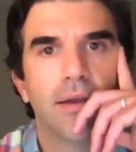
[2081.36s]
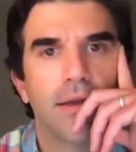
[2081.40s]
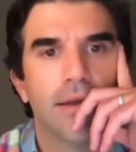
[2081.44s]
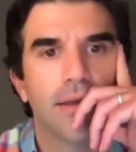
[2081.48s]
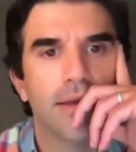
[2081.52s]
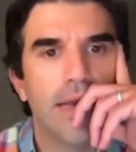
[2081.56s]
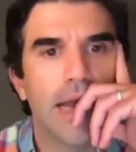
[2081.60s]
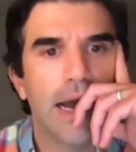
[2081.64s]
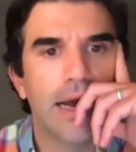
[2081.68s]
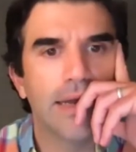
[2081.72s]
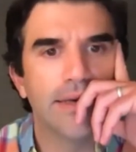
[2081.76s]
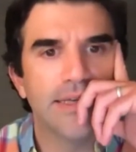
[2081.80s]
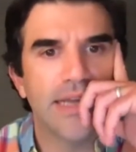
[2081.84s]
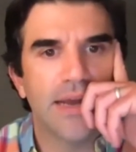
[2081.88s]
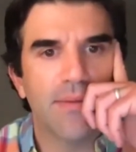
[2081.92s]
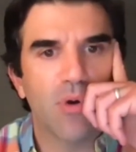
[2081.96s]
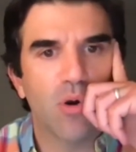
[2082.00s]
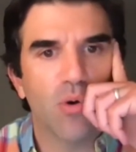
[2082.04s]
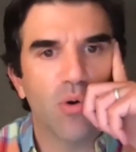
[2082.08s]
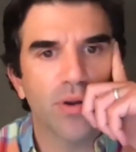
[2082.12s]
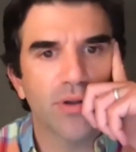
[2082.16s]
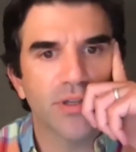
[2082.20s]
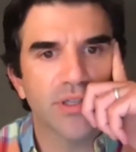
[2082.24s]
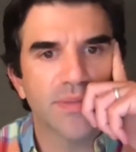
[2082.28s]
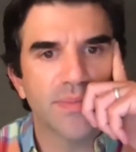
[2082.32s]
non-demo
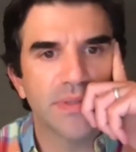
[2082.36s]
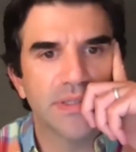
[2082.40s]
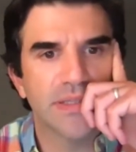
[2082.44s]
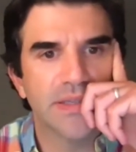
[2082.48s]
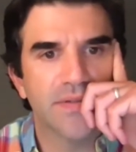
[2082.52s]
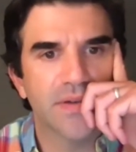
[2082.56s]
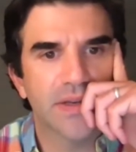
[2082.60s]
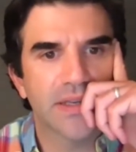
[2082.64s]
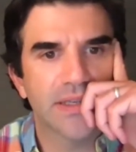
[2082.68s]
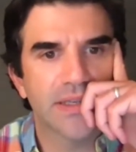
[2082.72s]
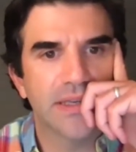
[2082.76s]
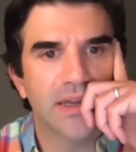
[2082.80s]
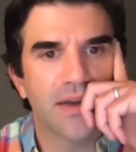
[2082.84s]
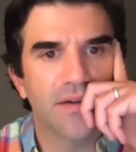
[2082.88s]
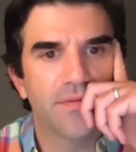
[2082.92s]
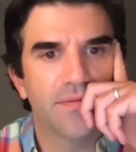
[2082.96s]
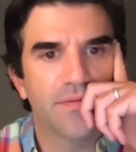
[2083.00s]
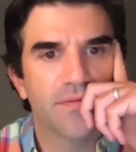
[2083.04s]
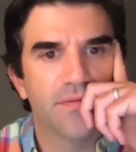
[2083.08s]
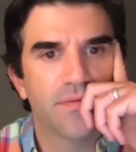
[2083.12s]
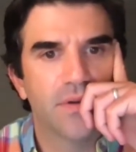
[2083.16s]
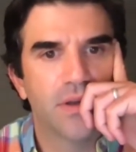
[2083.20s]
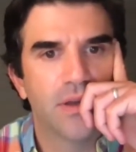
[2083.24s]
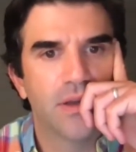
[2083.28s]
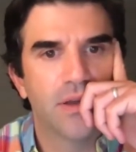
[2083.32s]
reel specific stuff.
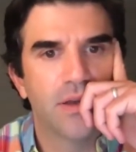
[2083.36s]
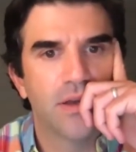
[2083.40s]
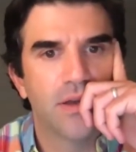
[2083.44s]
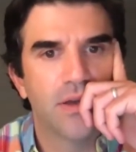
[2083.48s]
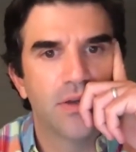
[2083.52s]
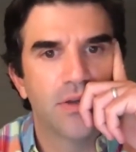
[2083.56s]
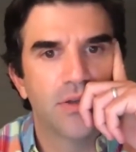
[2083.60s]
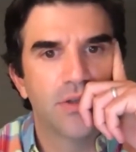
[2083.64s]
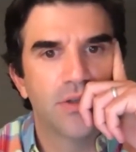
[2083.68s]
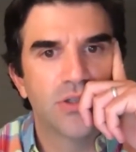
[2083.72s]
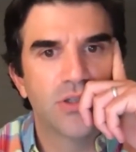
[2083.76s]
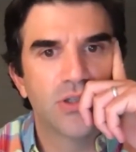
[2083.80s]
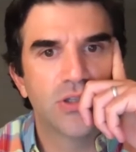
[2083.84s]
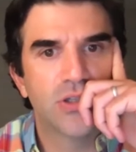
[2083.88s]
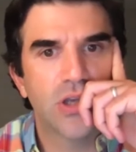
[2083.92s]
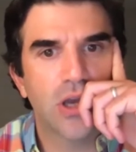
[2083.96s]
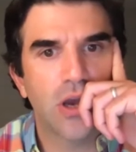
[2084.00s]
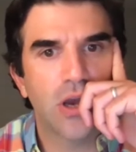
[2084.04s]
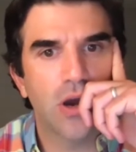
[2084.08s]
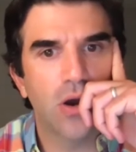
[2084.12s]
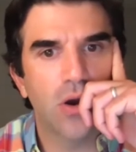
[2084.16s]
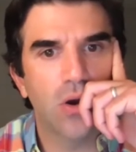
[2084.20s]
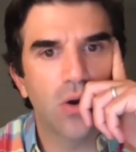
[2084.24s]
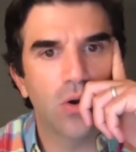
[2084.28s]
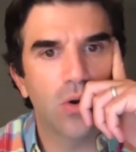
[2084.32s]

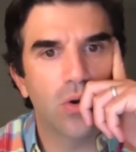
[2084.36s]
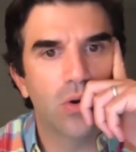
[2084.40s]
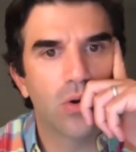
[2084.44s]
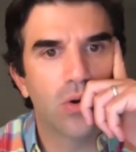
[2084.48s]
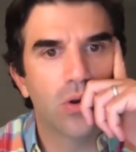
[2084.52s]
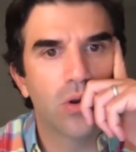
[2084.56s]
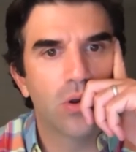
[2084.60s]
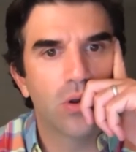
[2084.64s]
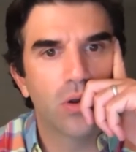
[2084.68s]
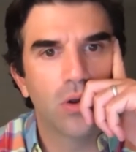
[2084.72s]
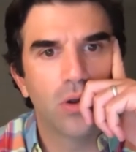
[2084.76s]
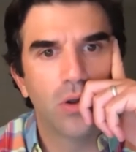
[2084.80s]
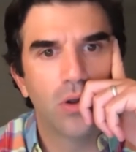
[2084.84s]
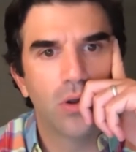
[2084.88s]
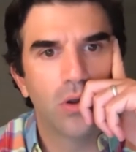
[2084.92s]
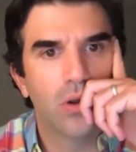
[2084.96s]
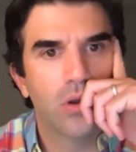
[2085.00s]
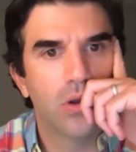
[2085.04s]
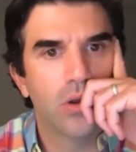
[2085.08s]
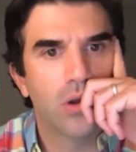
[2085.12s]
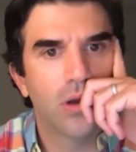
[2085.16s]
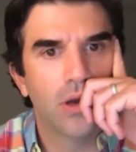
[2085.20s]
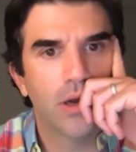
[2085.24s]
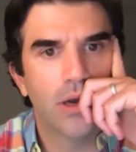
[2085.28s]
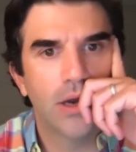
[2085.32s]
So,
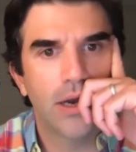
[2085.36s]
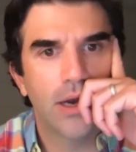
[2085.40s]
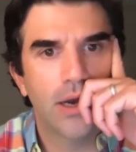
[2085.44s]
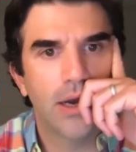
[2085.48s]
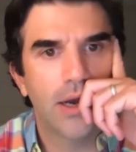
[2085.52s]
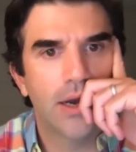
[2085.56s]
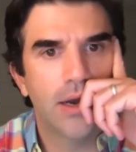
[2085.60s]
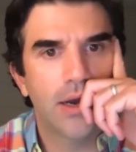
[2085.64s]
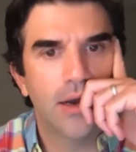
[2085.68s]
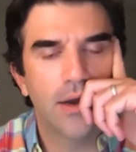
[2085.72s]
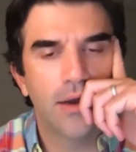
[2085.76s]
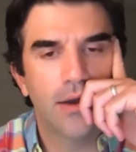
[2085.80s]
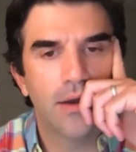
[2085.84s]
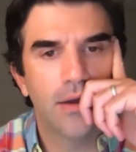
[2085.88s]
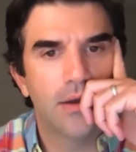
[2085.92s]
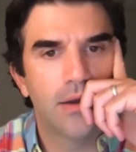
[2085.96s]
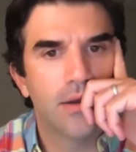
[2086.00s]
uh,